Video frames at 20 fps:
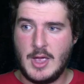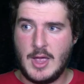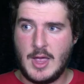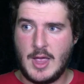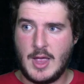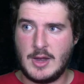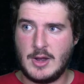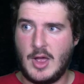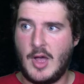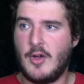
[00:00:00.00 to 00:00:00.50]

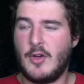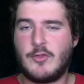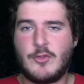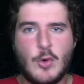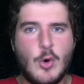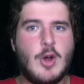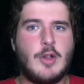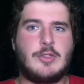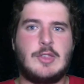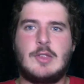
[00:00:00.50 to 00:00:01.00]
And of
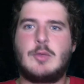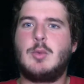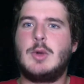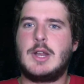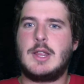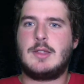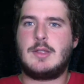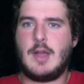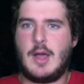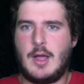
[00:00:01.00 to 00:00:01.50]
course, that's
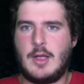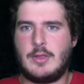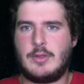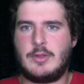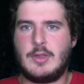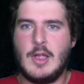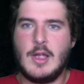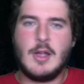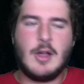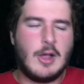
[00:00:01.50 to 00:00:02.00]
what he
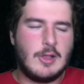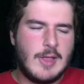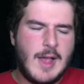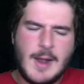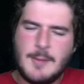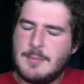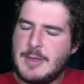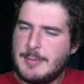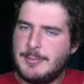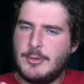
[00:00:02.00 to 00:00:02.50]
does. A
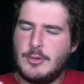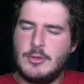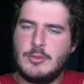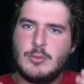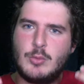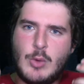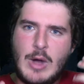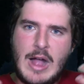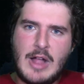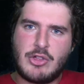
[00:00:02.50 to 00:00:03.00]
lot of people
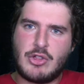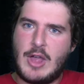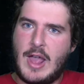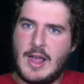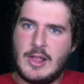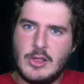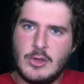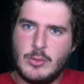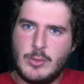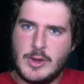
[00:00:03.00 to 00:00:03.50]
watch
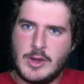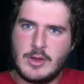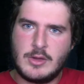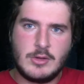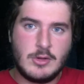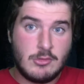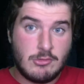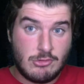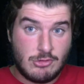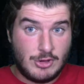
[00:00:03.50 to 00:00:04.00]

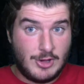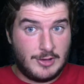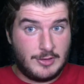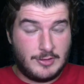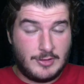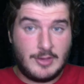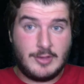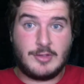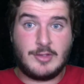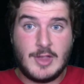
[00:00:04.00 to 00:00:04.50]
Halloween
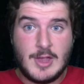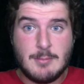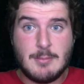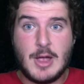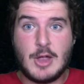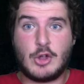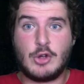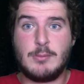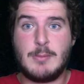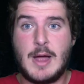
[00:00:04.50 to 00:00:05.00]
just to see
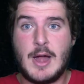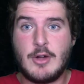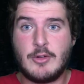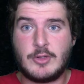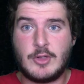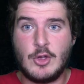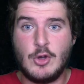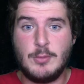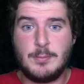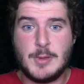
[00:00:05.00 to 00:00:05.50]
Michael
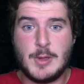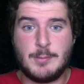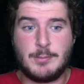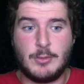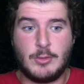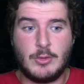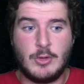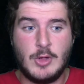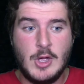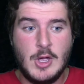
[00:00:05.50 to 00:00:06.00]
Myers kill
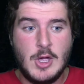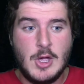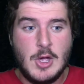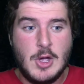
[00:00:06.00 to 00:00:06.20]
people.